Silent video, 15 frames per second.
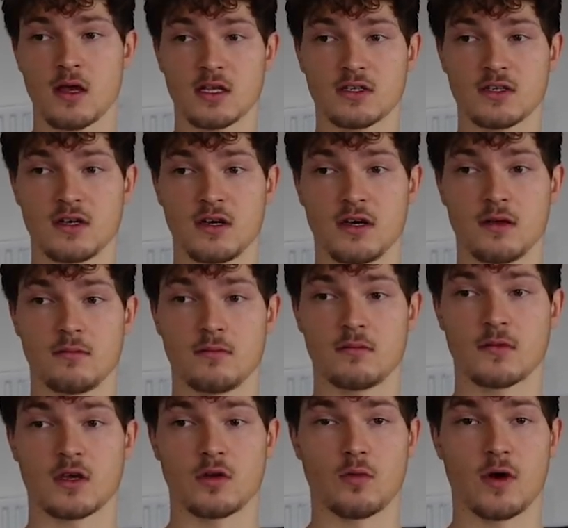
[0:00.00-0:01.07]
It's a
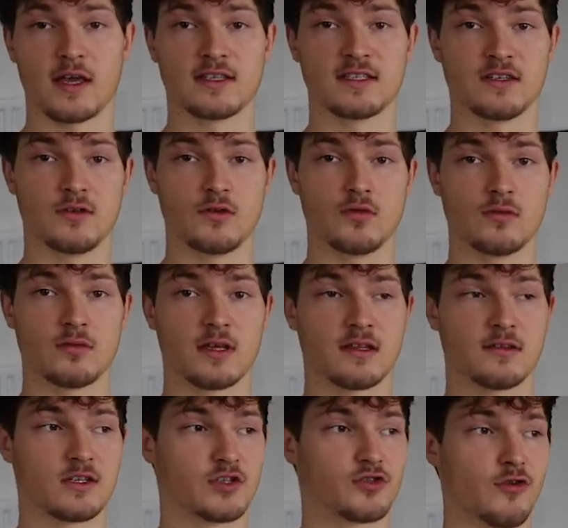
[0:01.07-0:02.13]
good way to
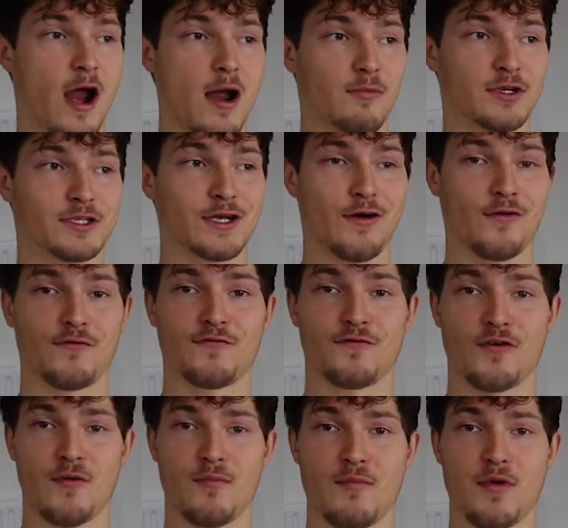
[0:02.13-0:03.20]
distract myself
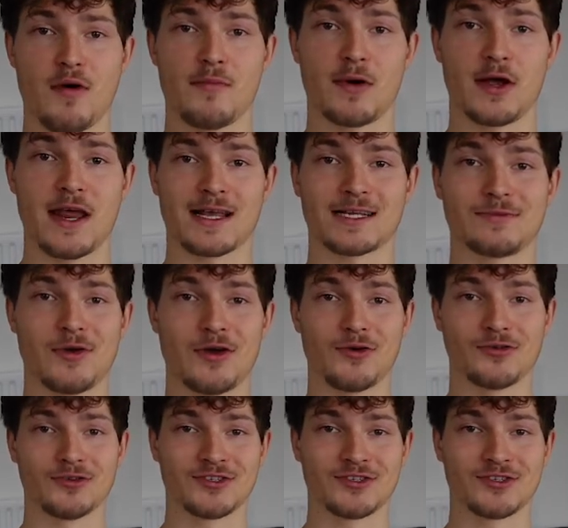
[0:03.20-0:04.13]
from my next meal.